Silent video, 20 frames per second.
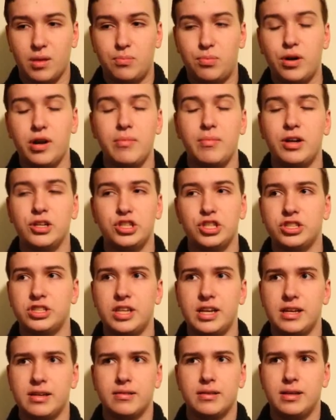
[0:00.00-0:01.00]
Pretty much it's
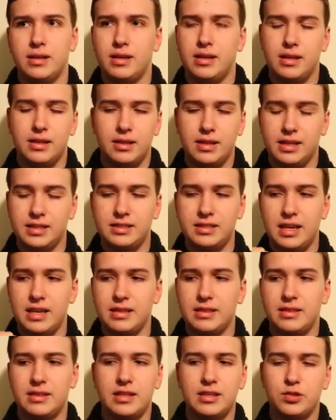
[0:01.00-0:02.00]
like, let's
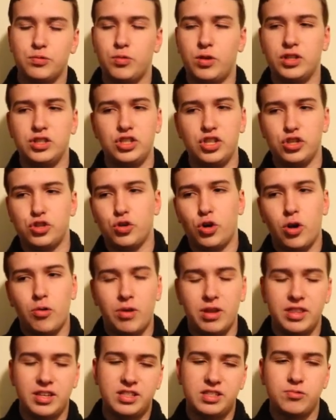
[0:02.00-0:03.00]
say this one's the Joy
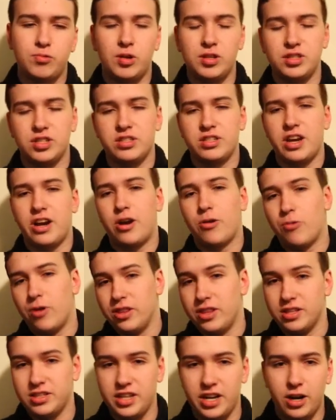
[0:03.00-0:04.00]
one, this one's the Terra
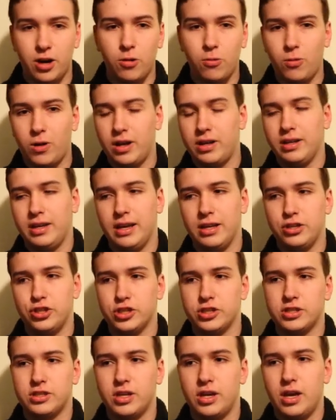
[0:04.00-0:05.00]
one. The Terra one can
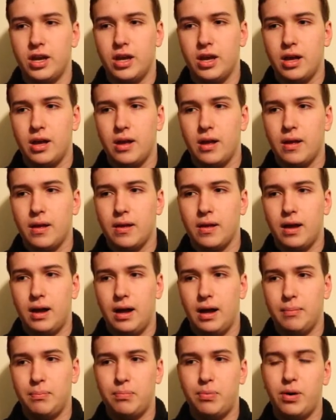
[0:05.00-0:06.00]
just
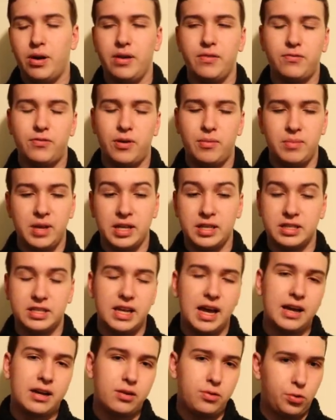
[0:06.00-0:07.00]
put from like
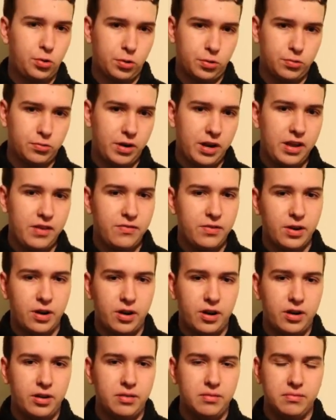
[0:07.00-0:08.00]
deck or
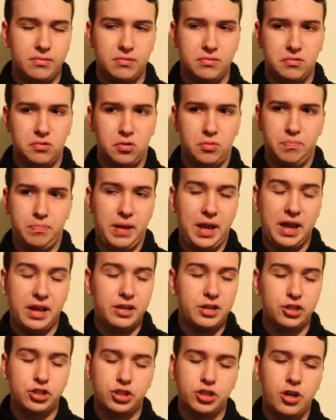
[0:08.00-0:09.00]
graveyard or
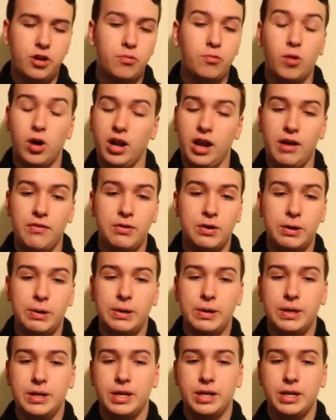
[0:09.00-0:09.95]
banish zone, whatever.